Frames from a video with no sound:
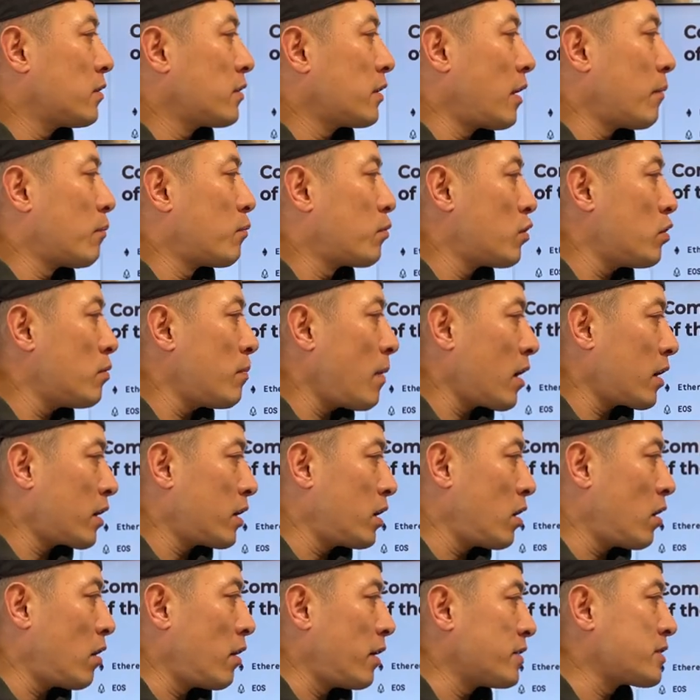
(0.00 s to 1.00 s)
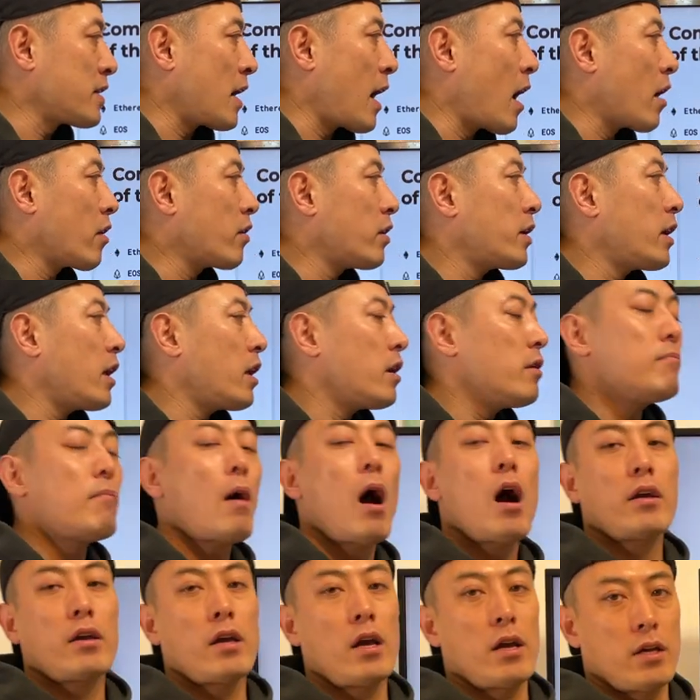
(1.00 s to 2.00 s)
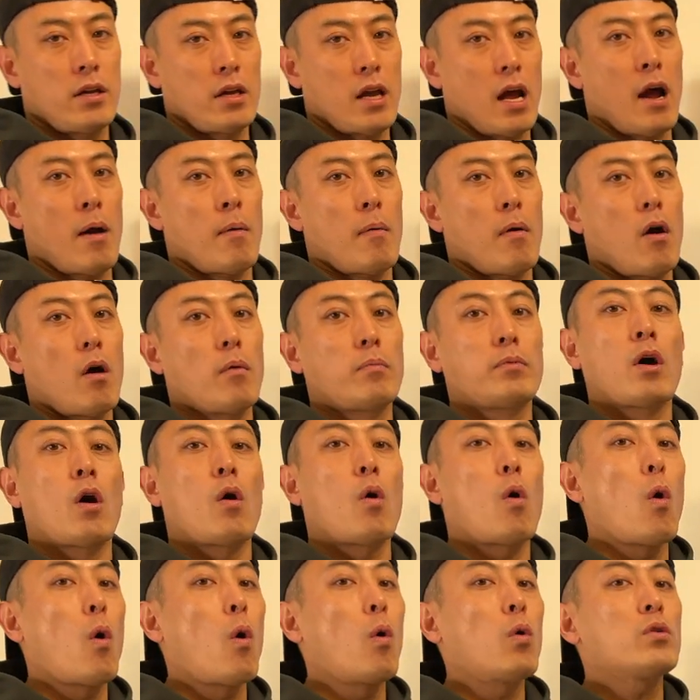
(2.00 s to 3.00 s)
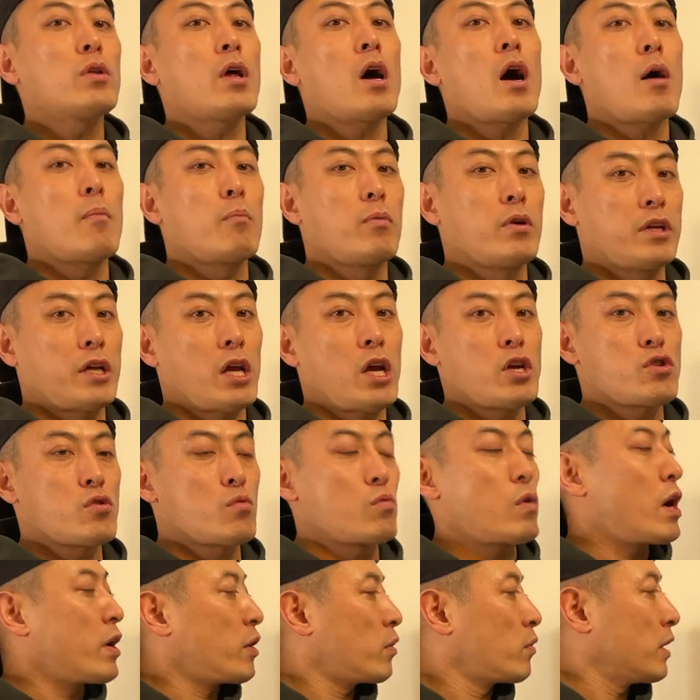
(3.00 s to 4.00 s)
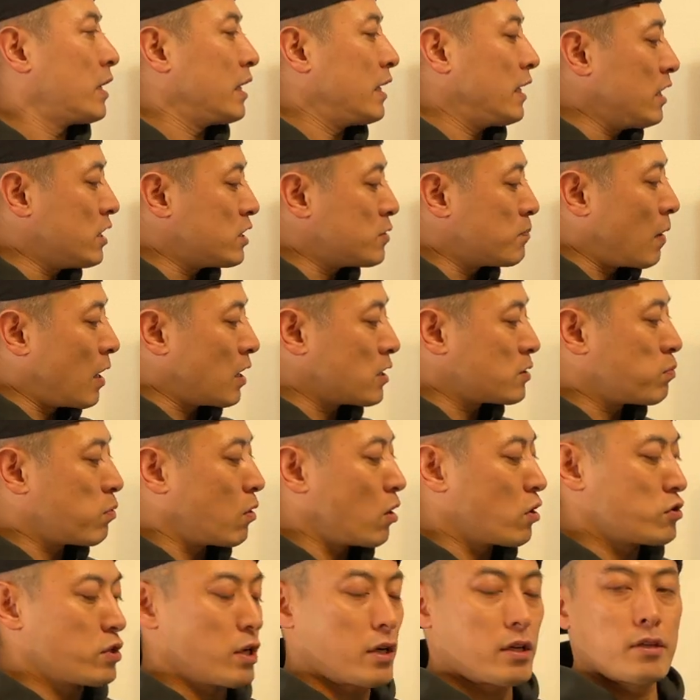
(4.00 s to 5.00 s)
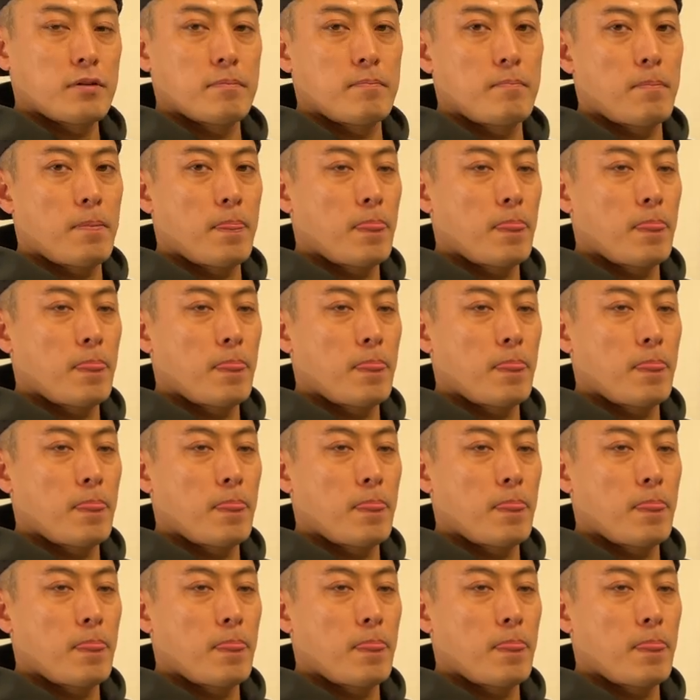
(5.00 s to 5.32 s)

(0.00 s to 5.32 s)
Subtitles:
The blue mark here is the aggregated market cap of the older application running on each BaaS project.